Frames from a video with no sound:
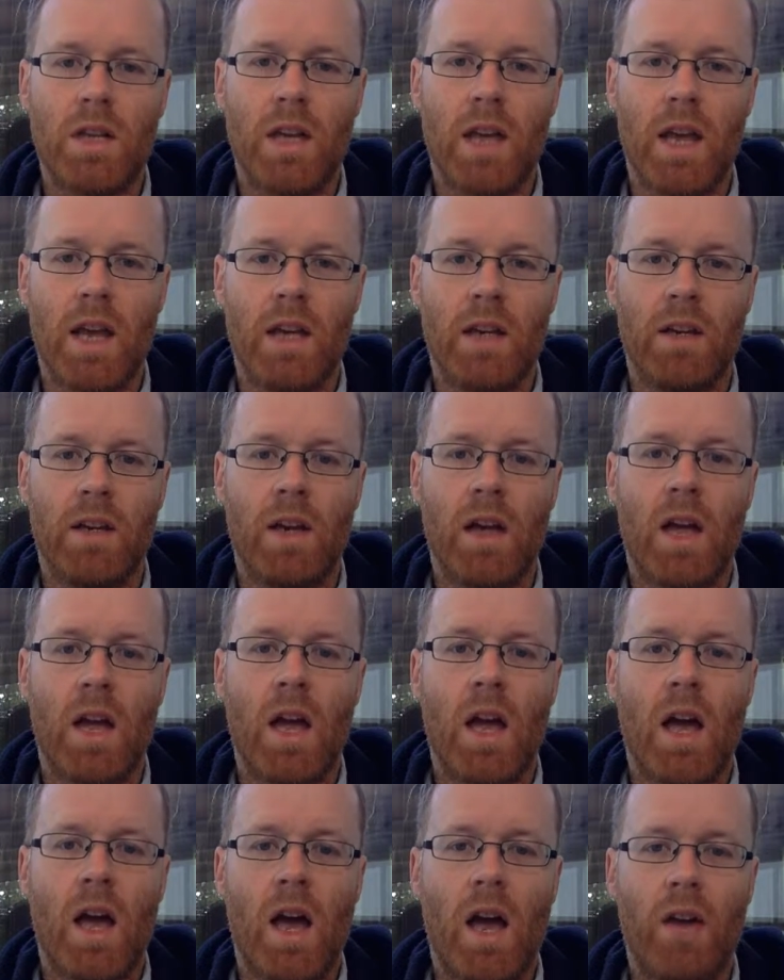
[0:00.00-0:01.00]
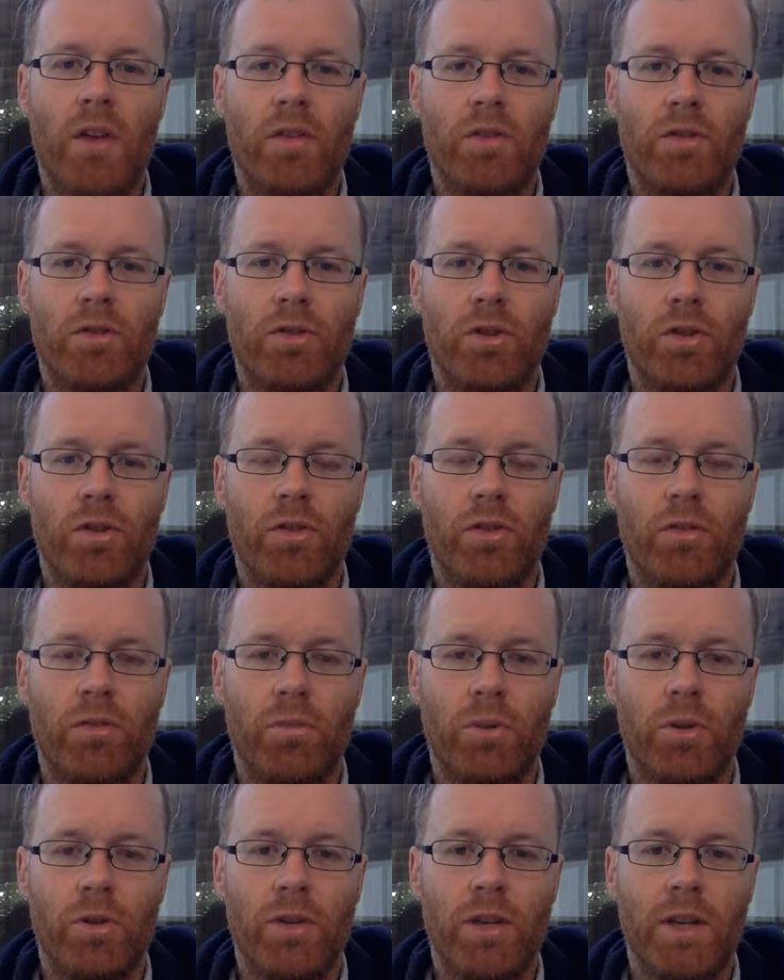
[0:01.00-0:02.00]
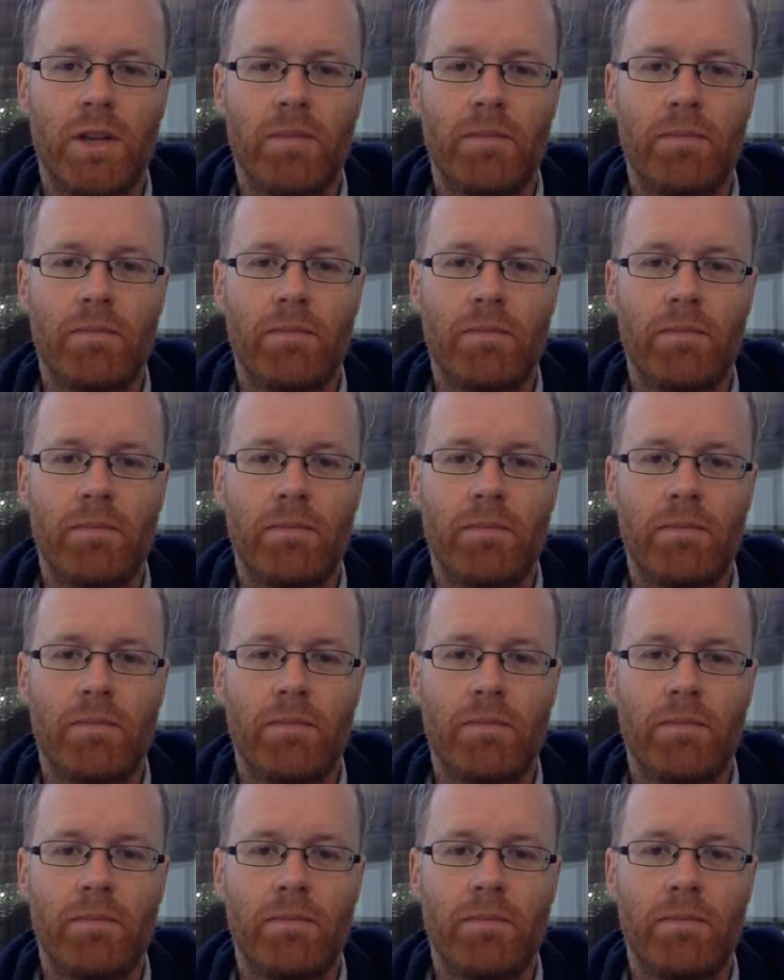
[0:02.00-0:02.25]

gained as a result of bonding,